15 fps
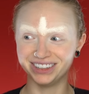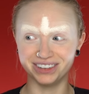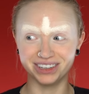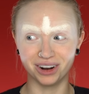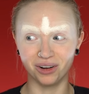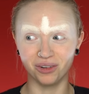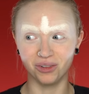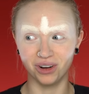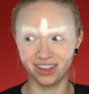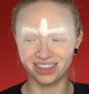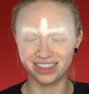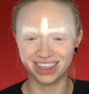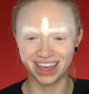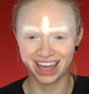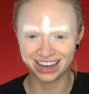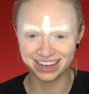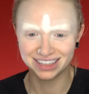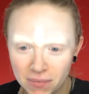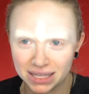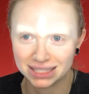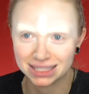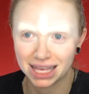We don't want that.
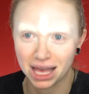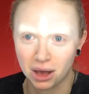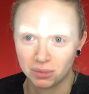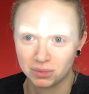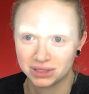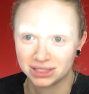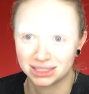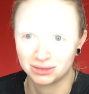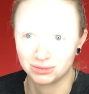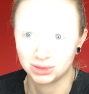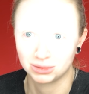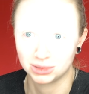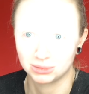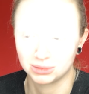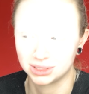That's the opposite of what we